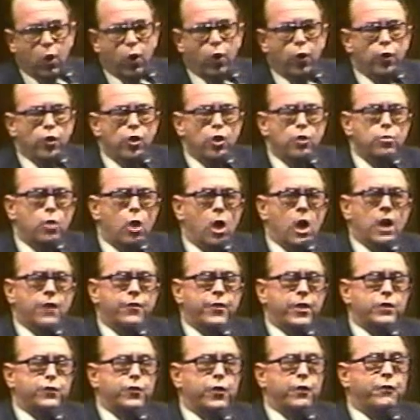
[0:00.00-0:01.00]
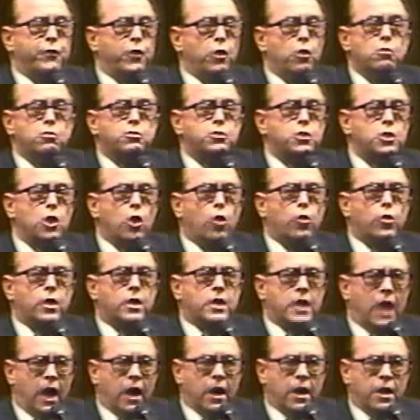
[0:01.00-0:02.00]
know who you are that's refused to go
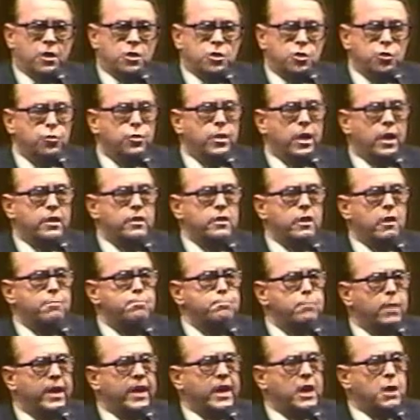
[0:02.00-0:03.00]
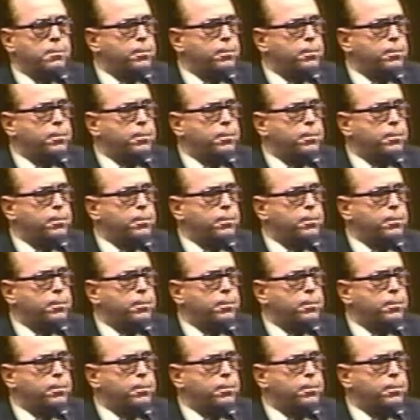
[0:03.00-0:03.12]
to college. Do you get enough money